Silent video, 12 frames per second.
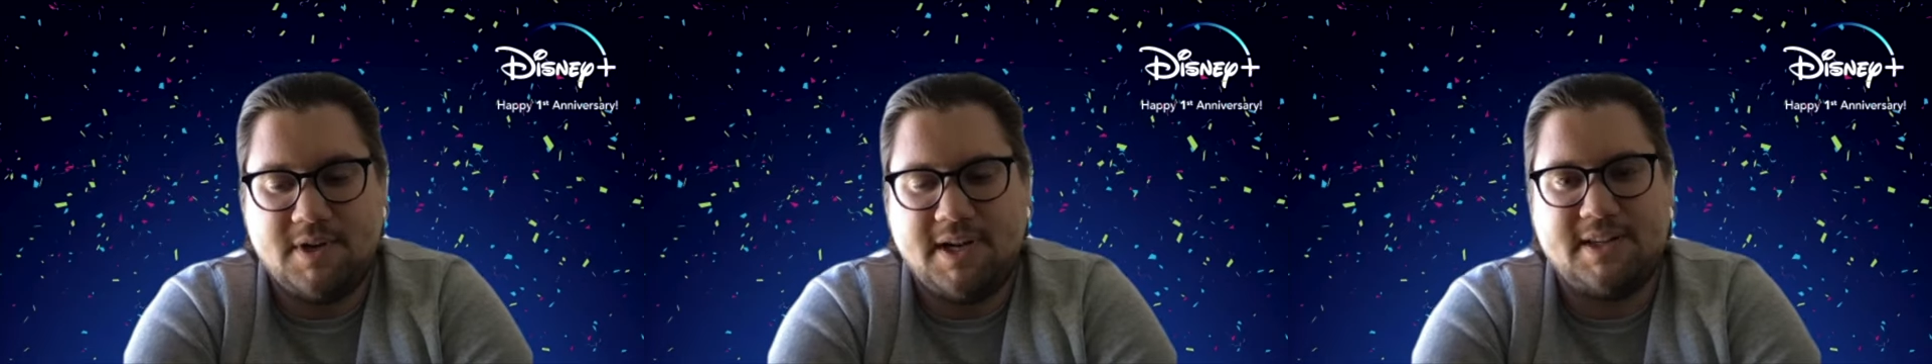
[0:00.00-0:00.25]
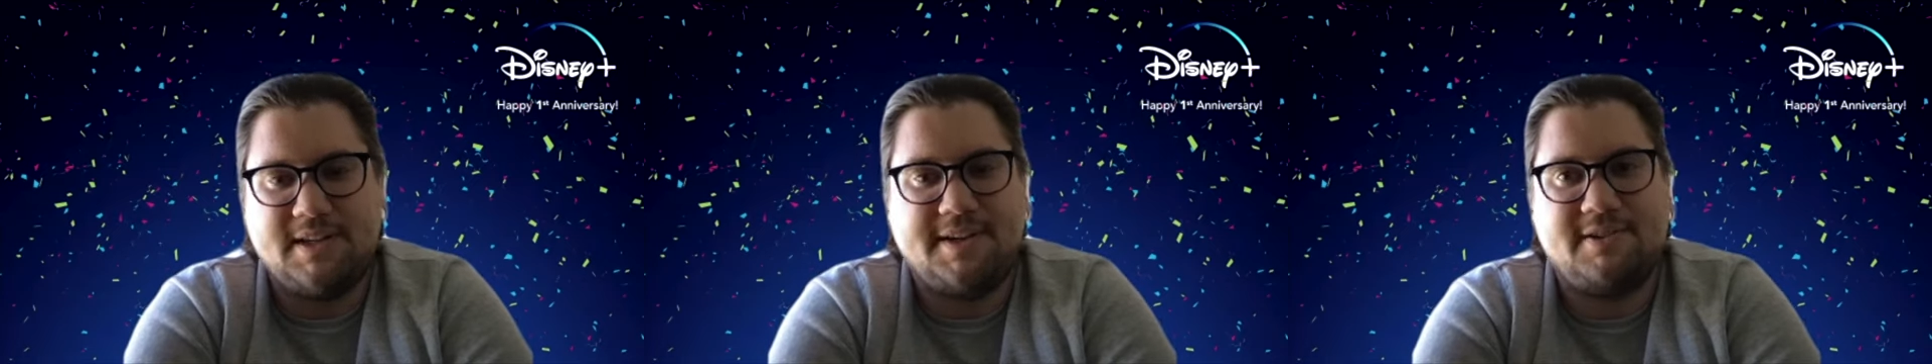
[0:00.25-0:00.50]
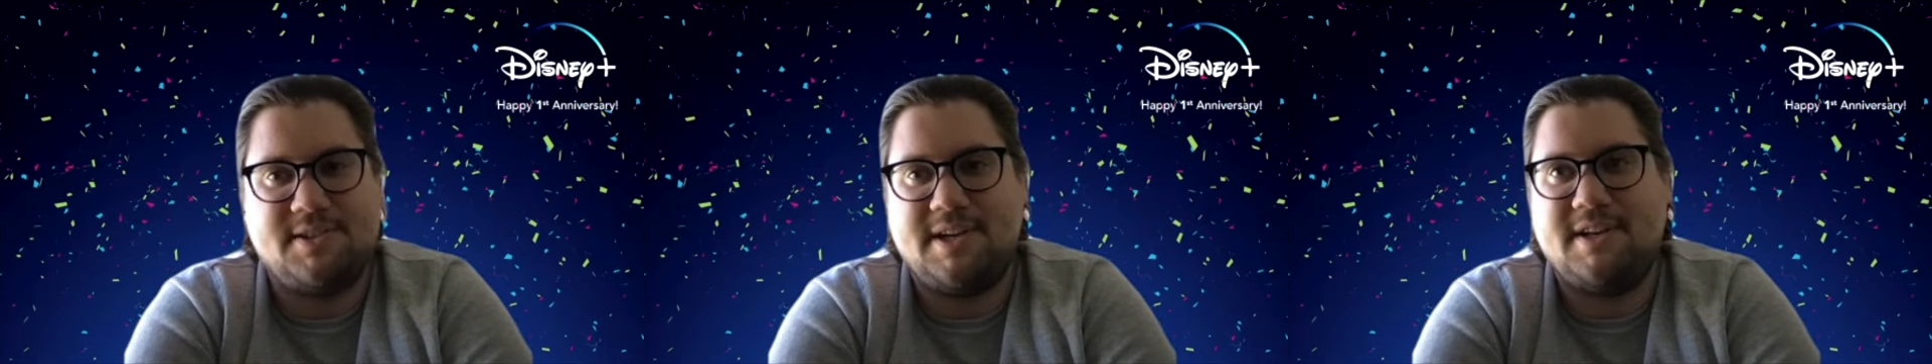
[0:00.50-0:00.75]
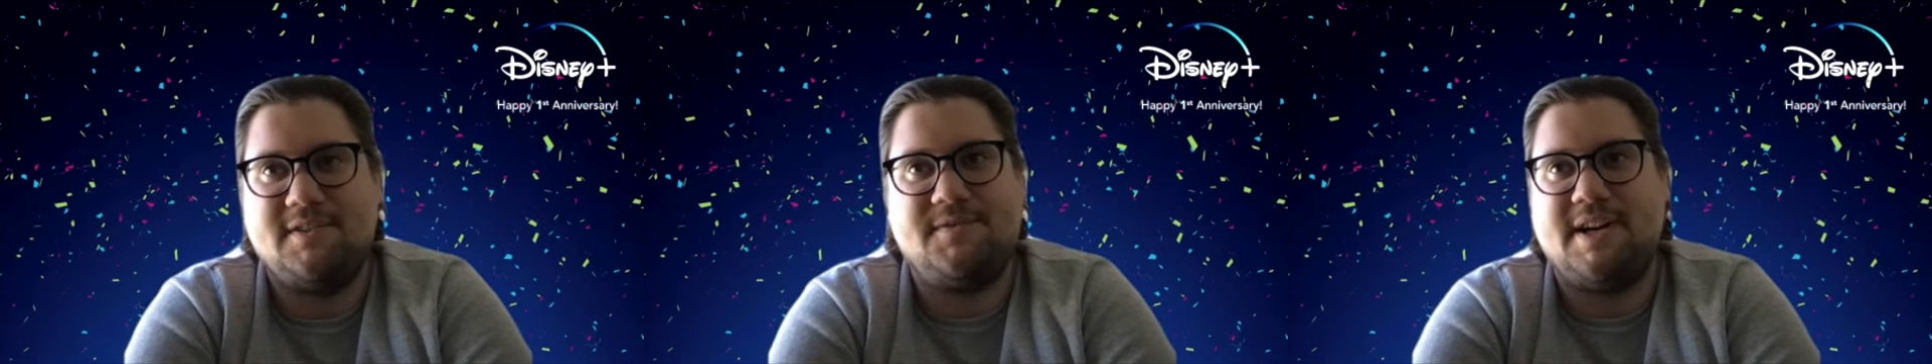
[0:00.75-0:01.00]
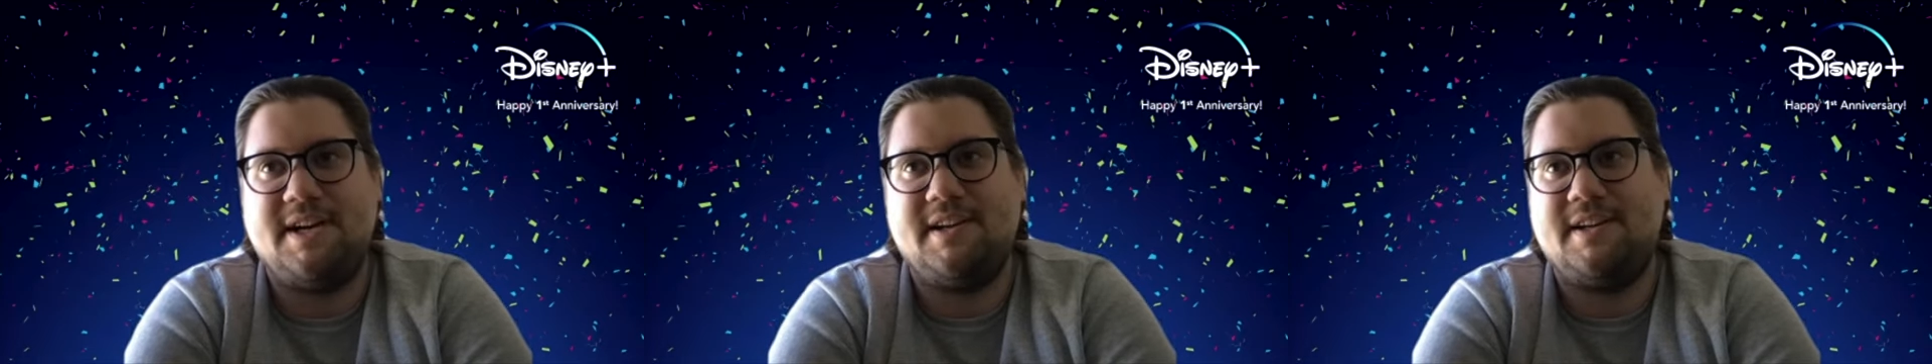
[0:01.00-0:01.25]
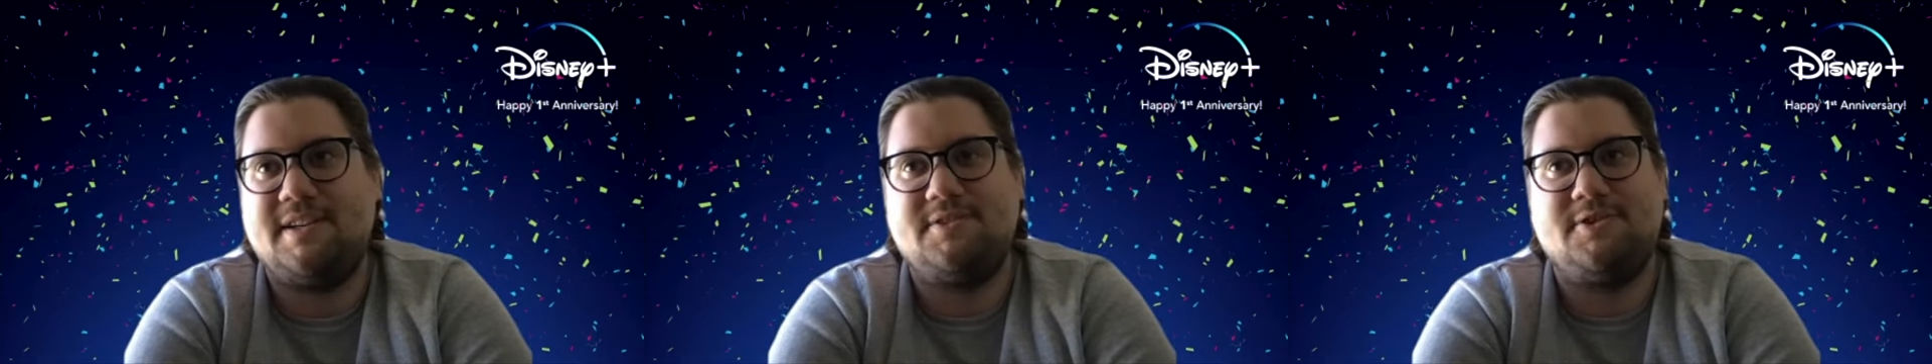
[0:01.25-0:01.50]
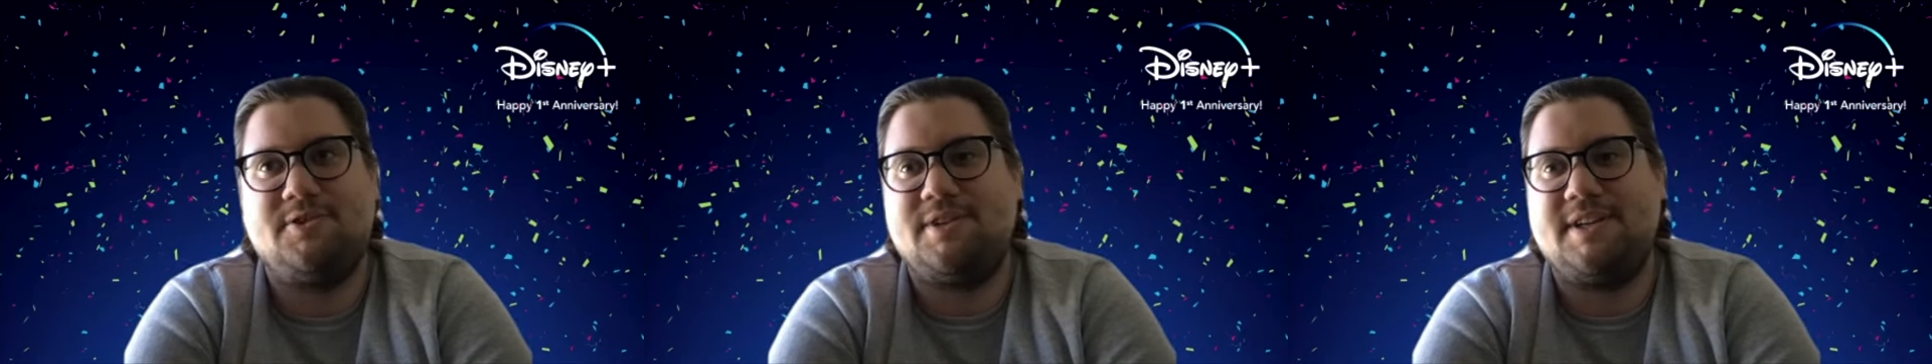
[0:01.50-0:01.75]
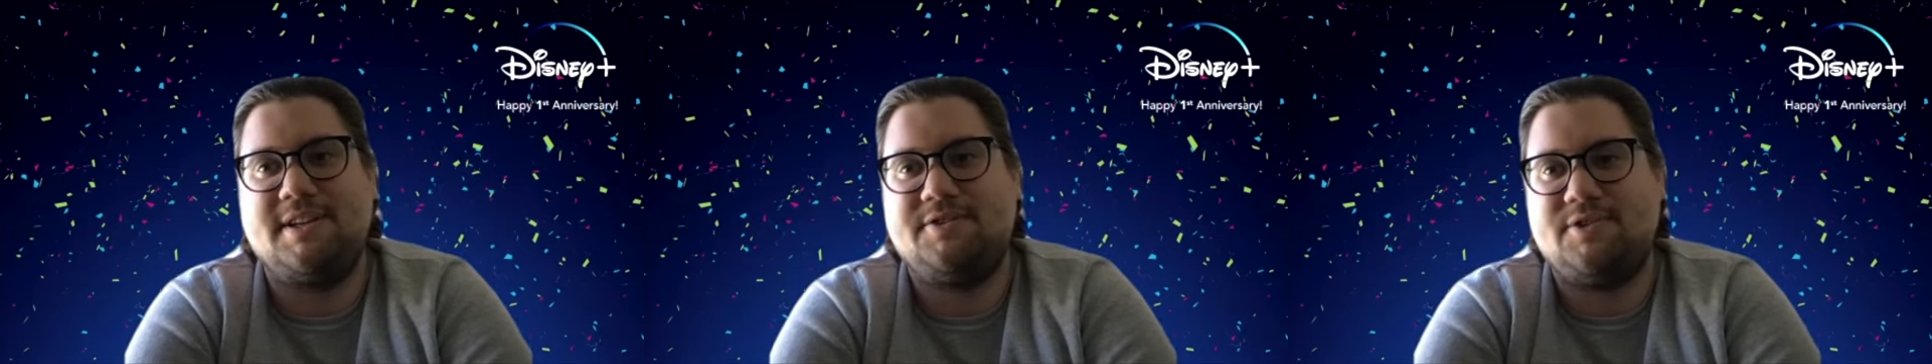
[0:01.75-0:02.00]
I think outside of finance or like
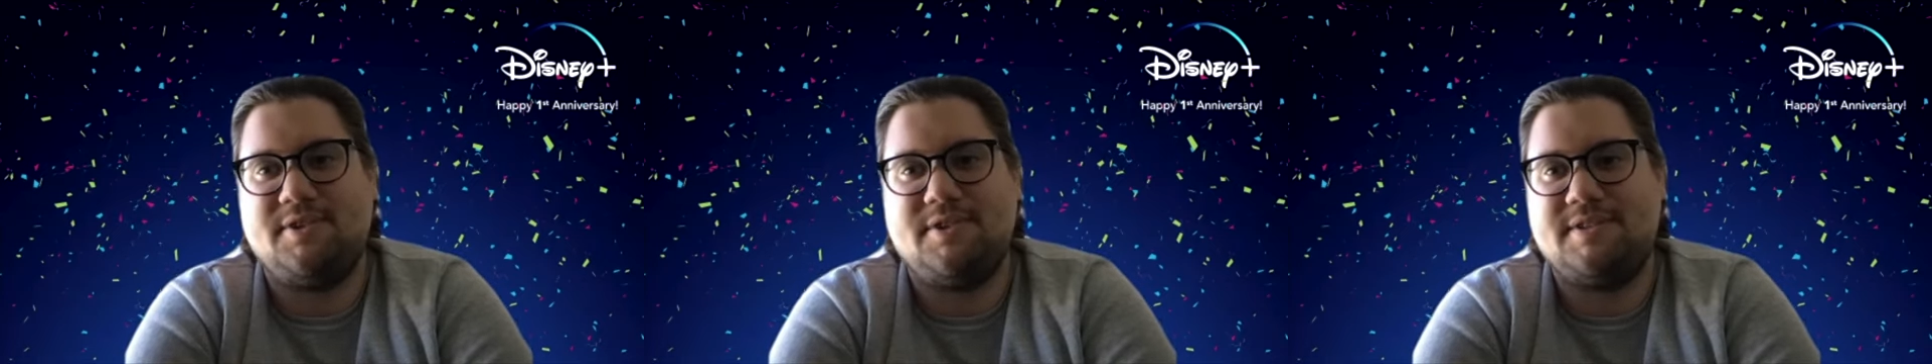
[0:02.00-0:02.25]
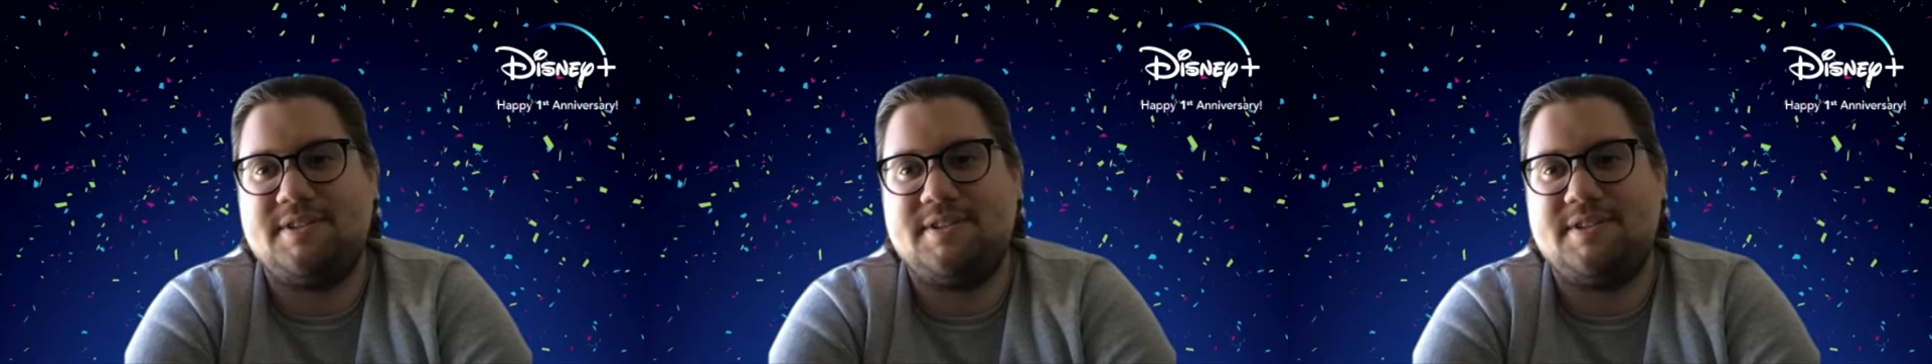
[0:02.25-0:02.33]
insurance,